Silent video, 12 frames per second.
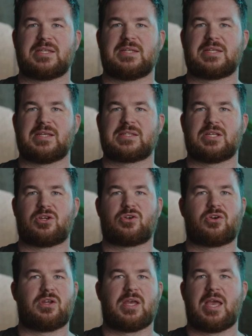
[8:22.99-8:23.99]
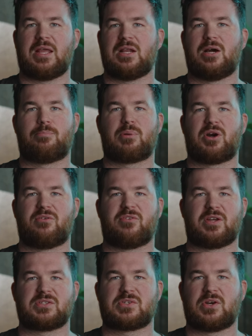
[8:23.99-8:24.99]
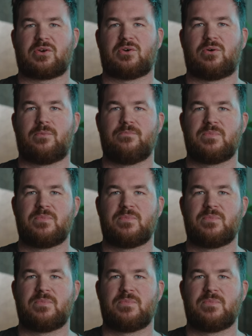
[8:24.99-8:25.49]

It doesn't create a perfect circle.